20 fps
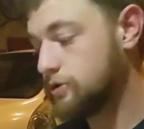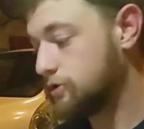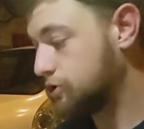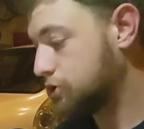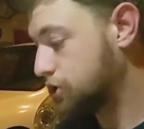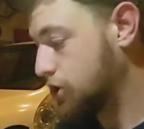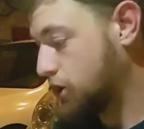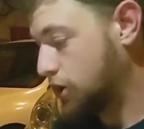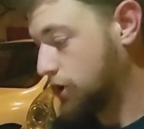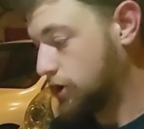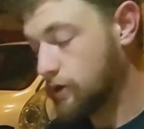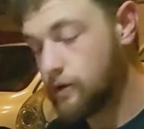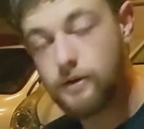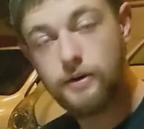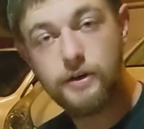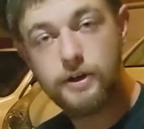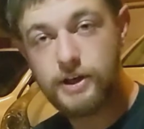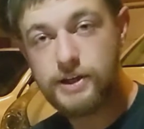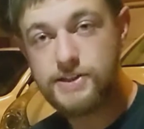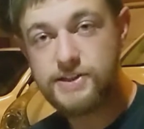show you
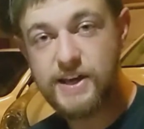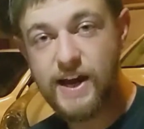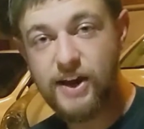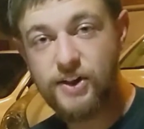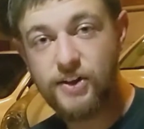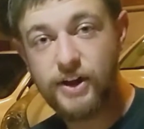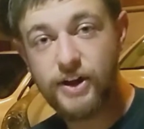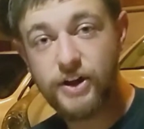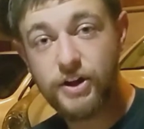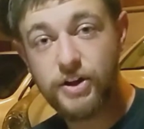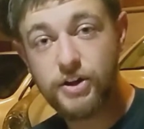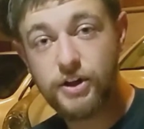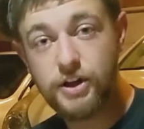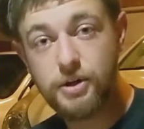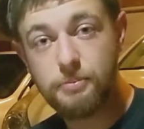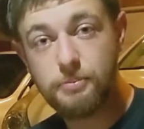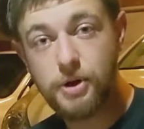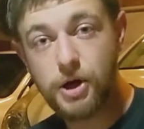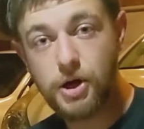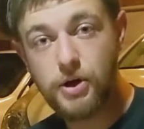exactly how to clean
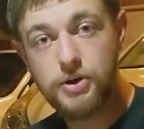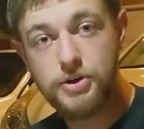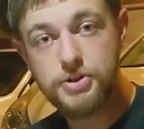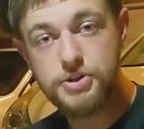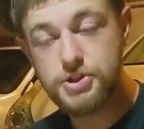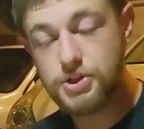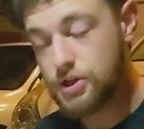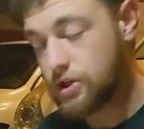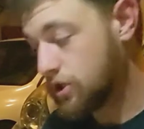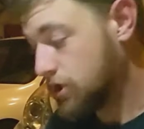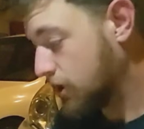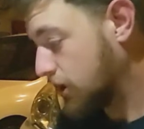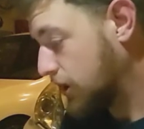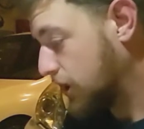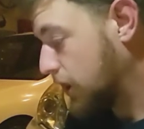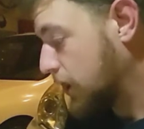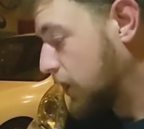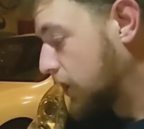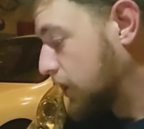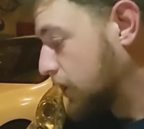and polish
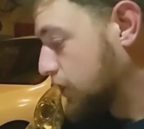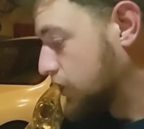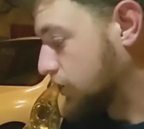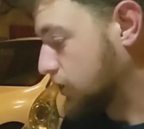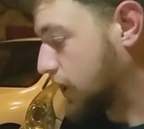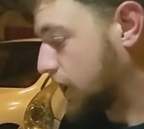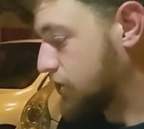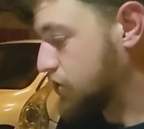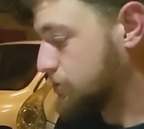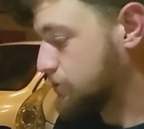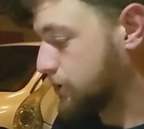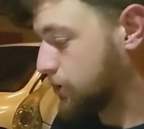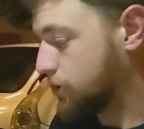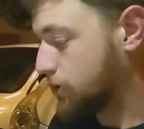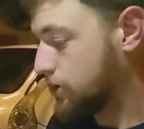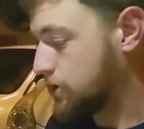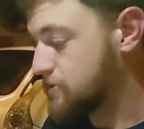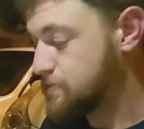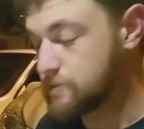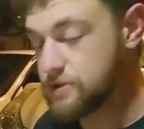your nitro
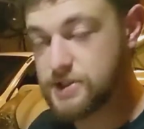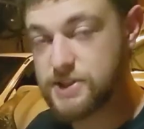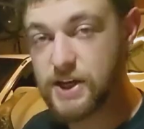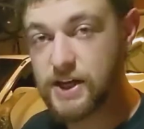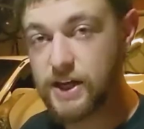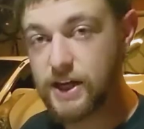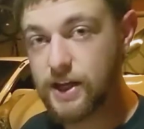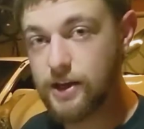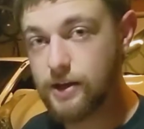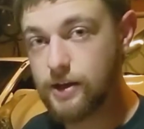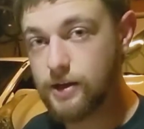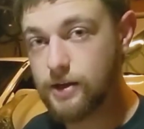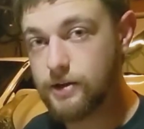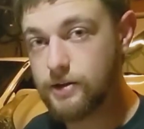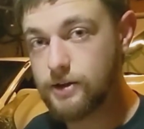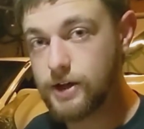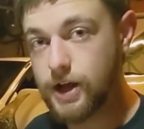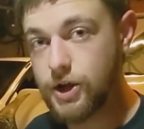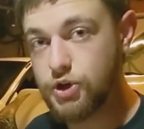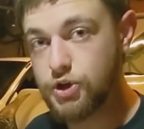motor that's been sitting in
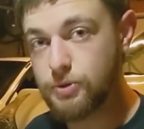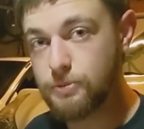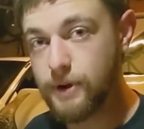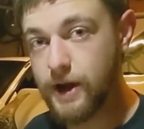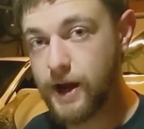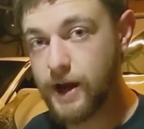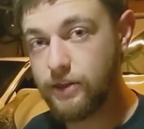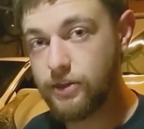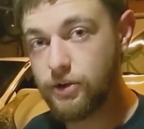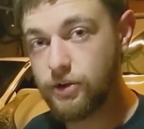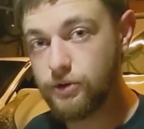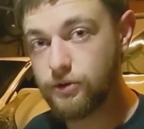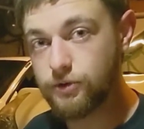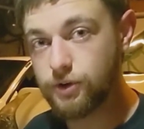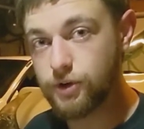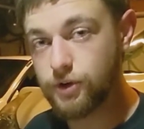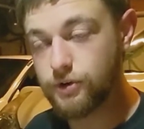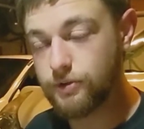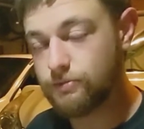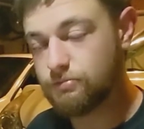a nitro bath
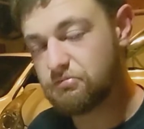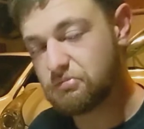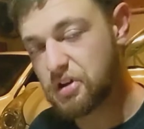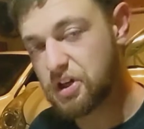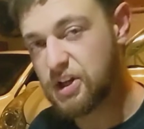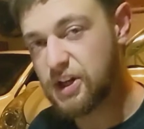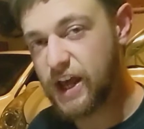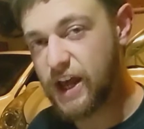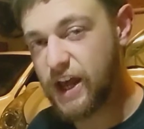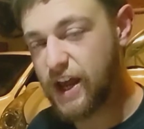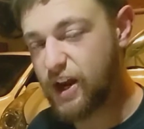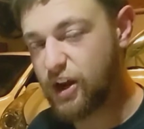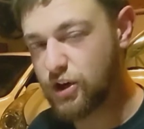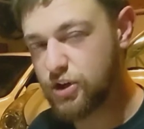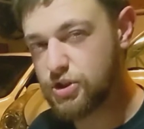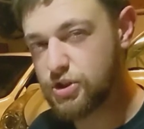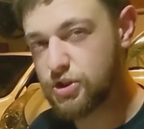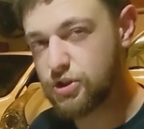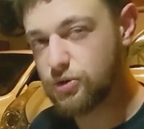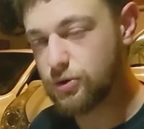over a day or
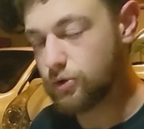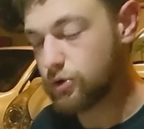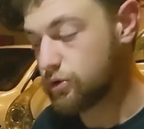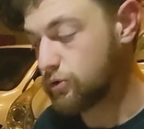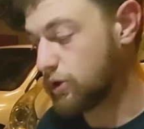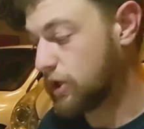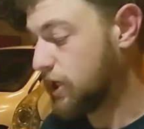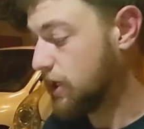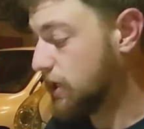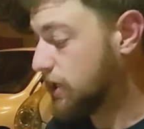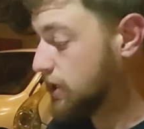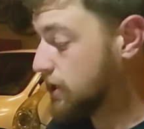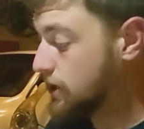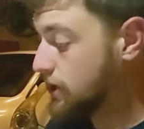two or three.